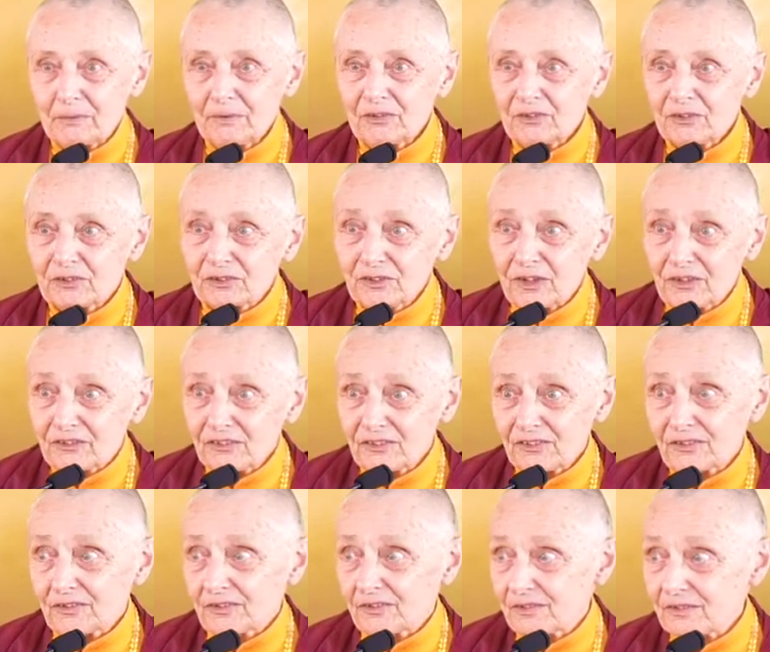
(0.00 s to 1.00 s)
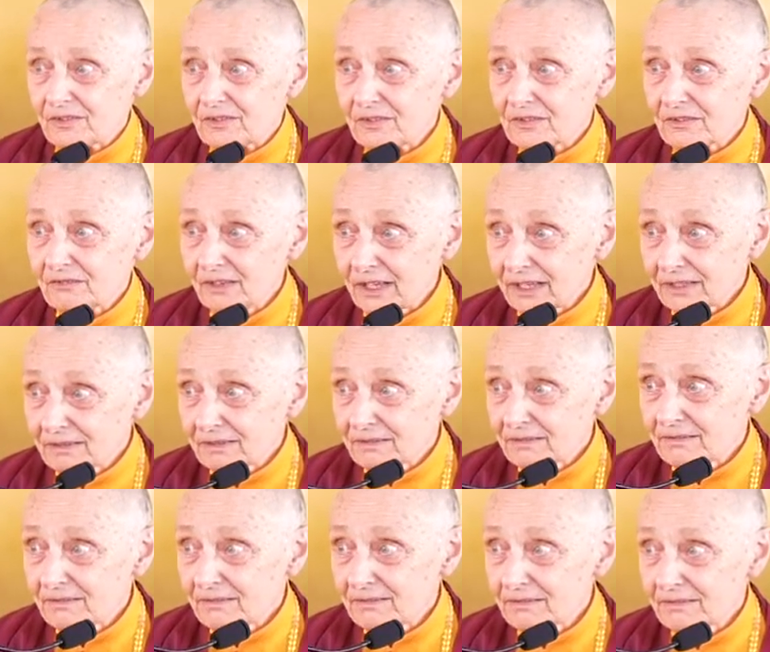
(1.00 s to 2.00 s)
Which is nonsense, right?
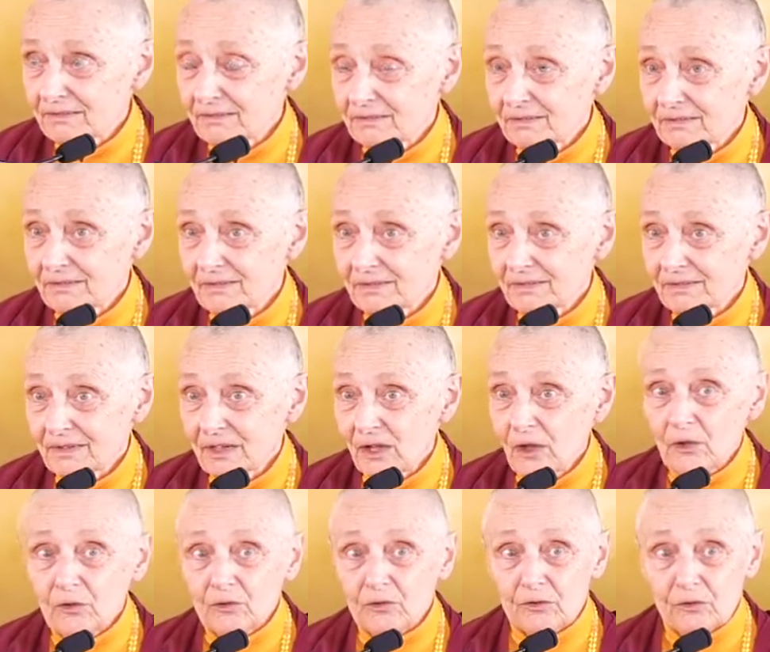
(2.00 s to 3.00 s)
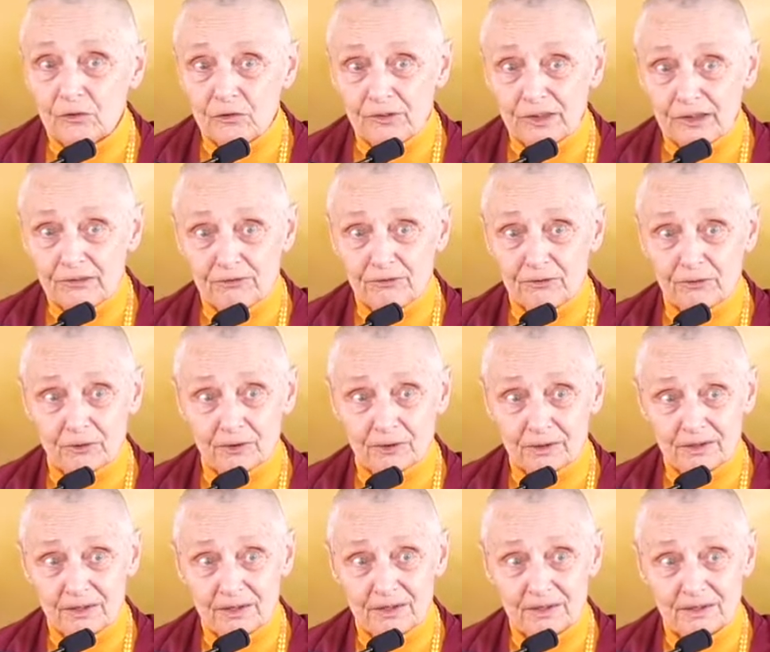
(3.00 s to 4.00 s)
So
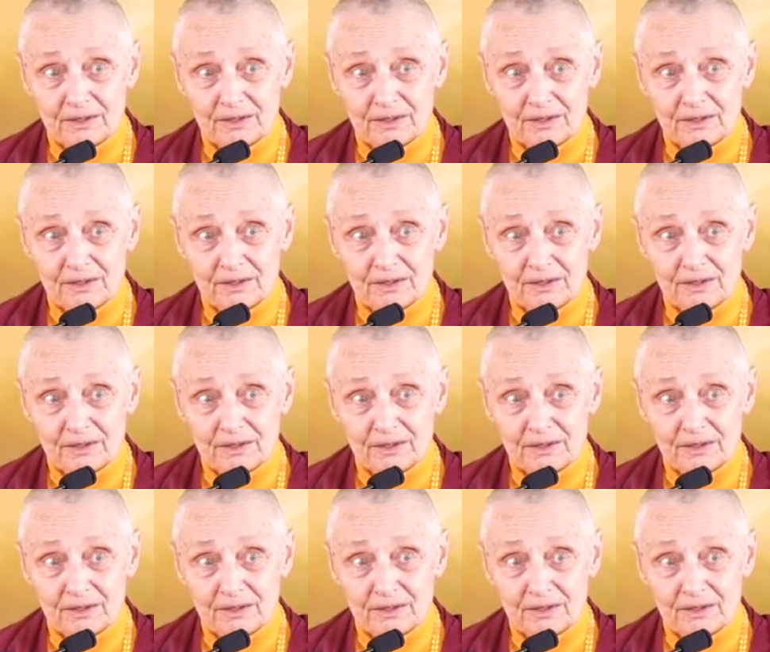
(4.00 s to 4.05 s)
therefore,